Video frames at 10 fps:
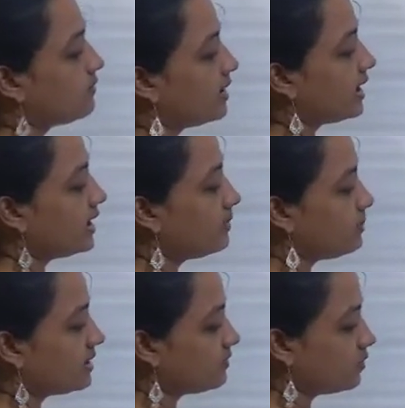5
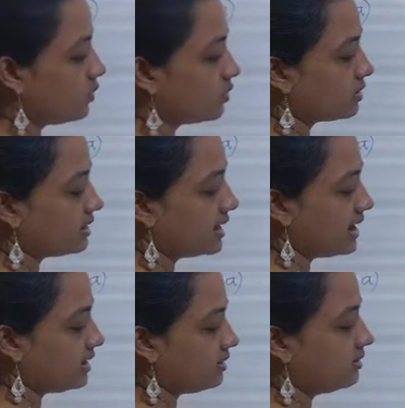plus 4,
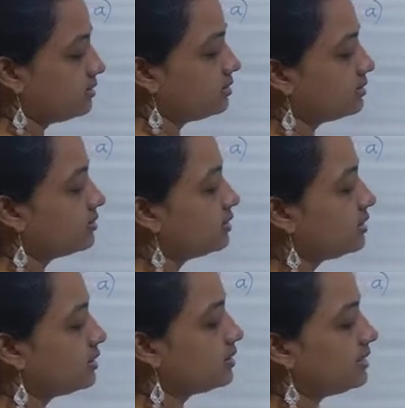9.
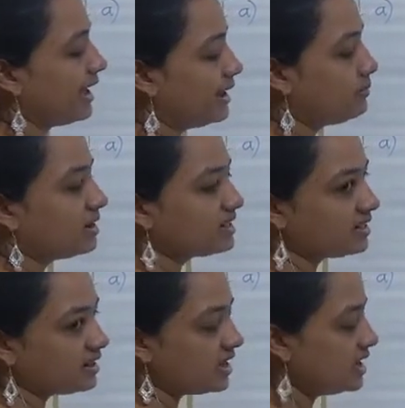9 plus
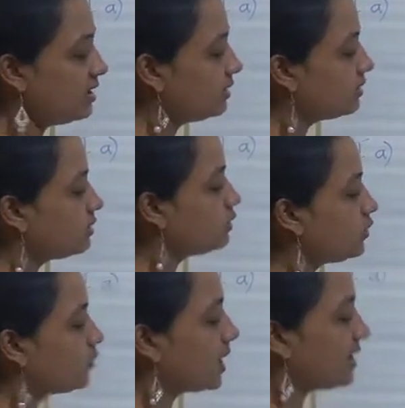3,
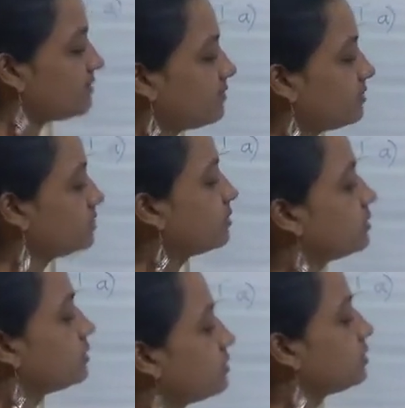12.
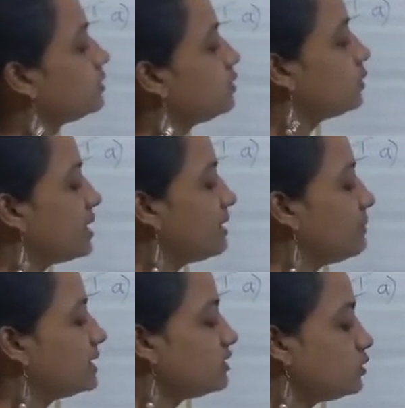12
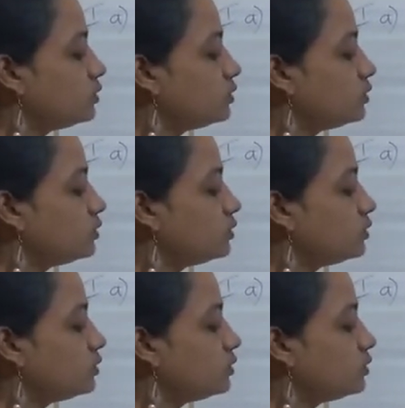plus